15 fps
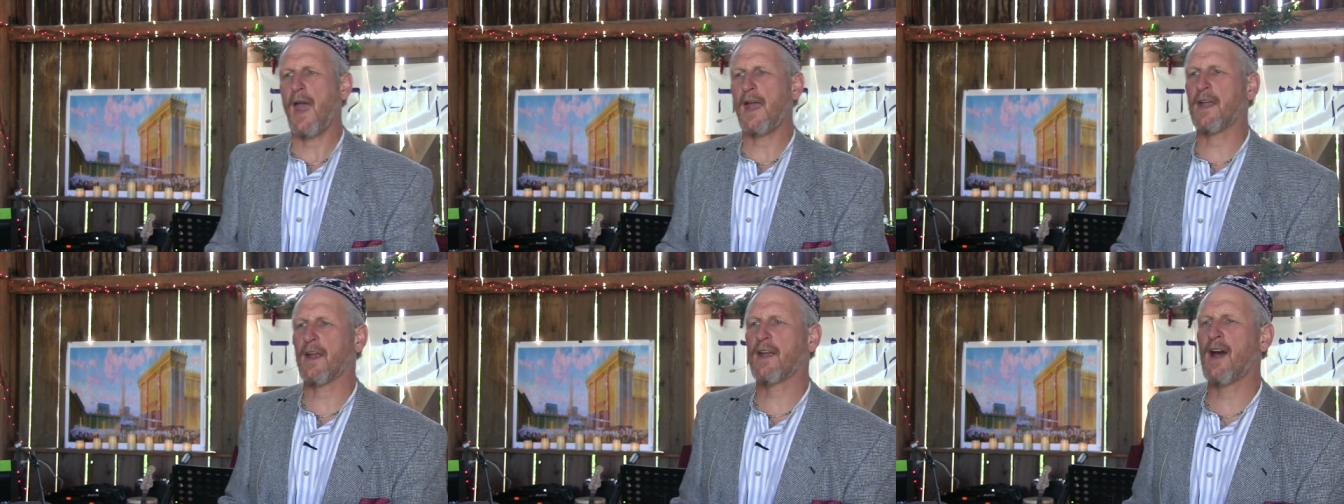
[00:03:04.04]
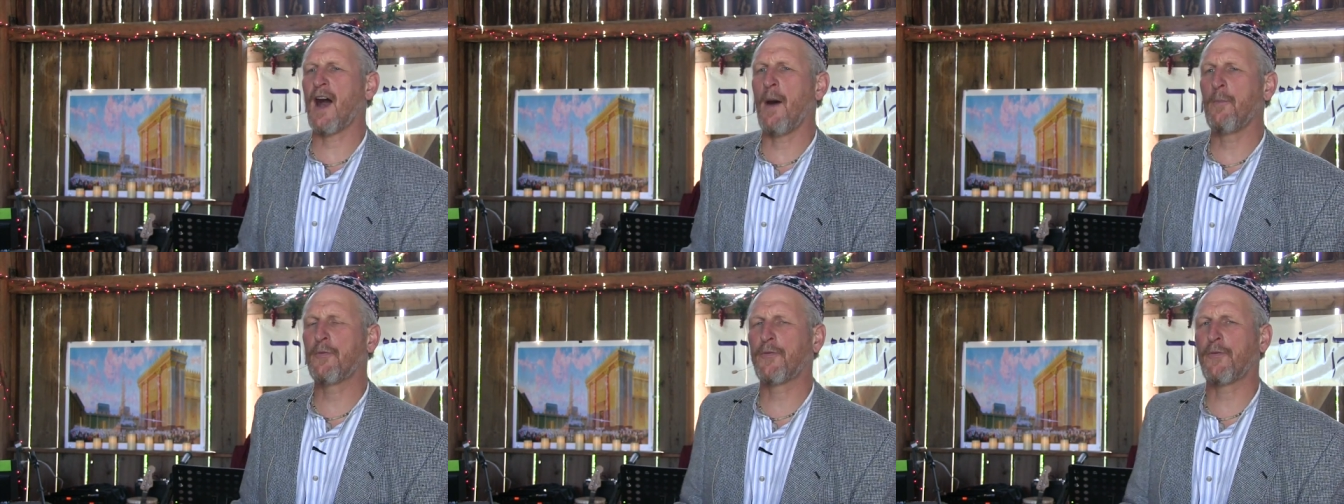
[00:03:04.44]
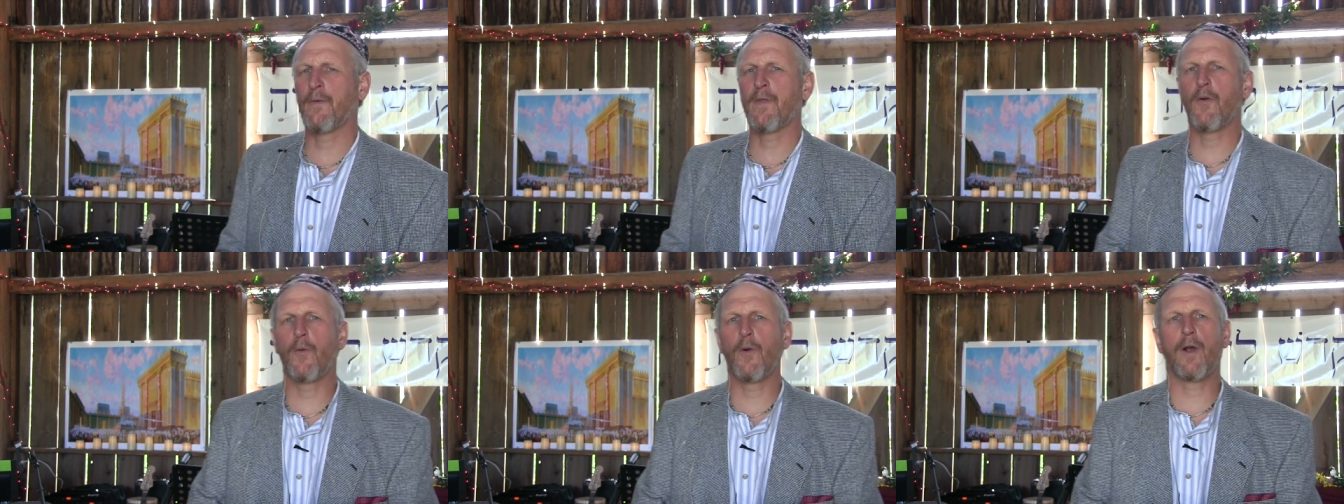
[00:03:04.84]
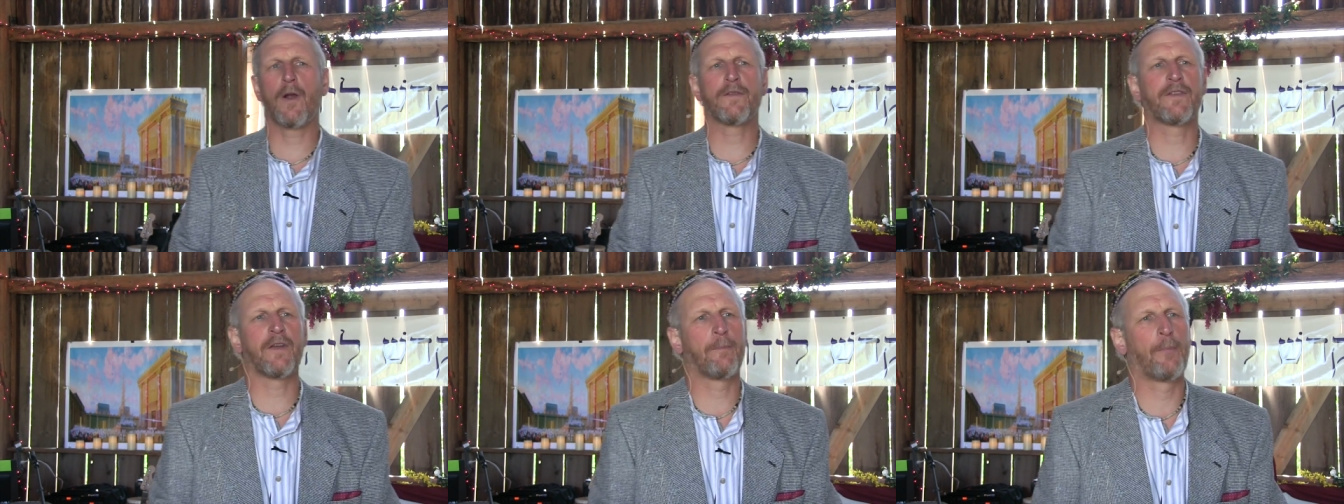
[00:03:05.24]
And it comes from the
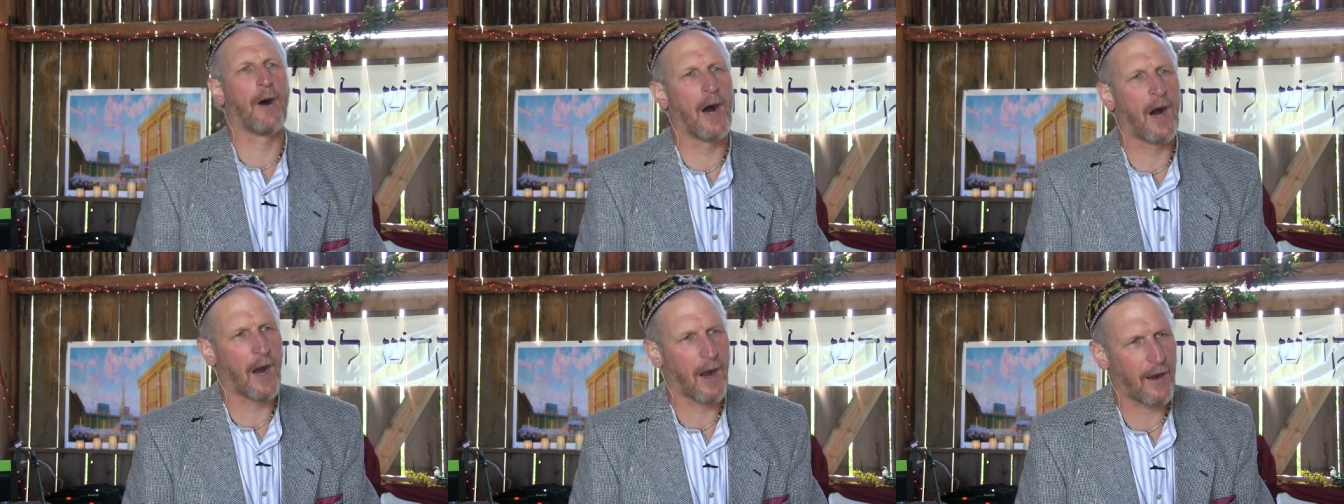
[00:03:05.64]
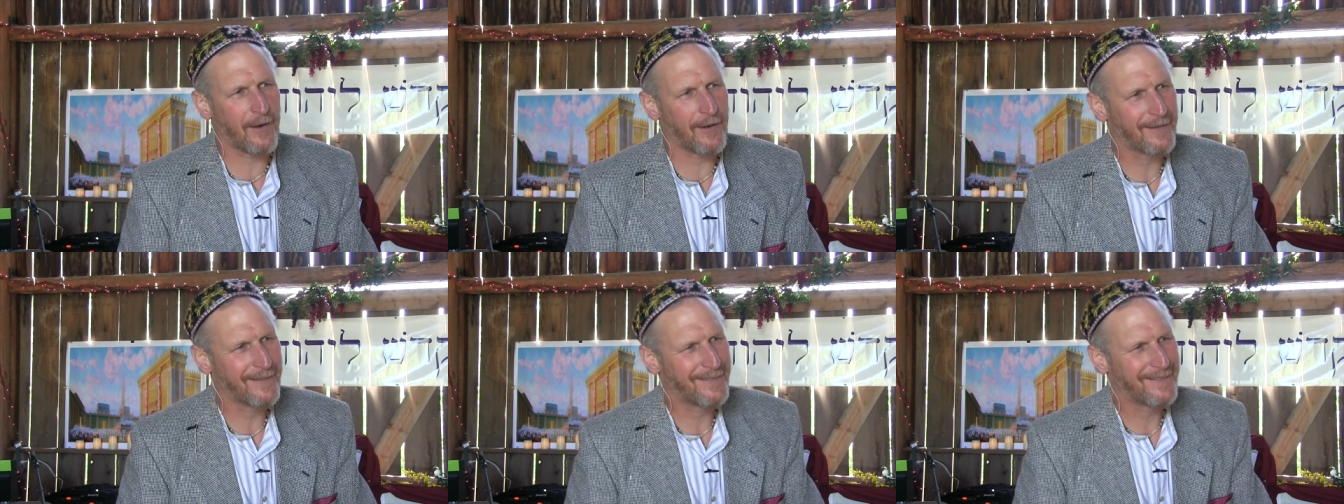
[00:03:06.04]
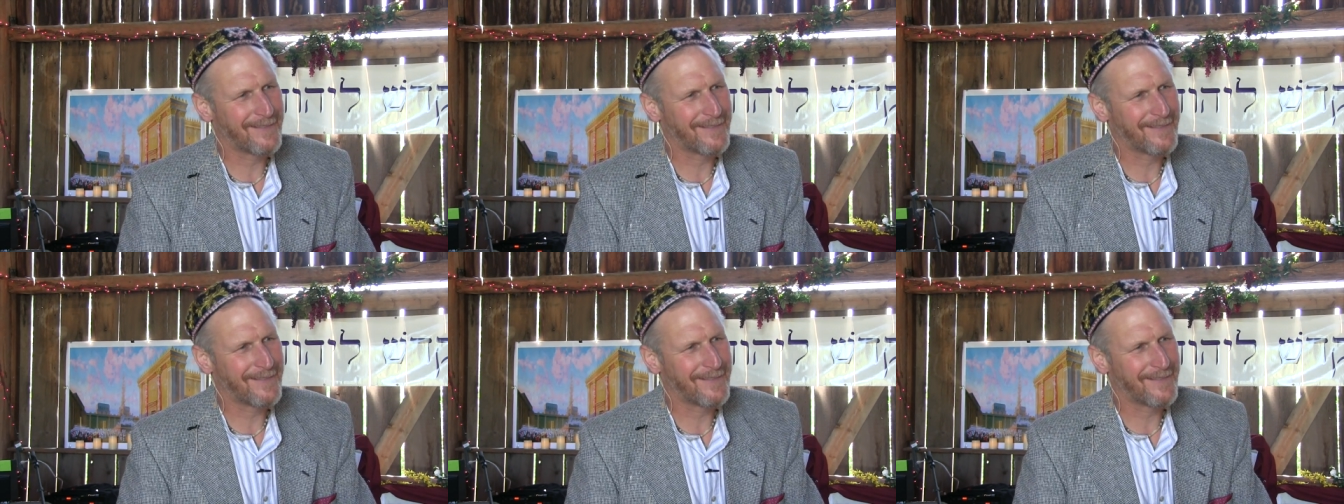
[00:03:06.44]
word Debar,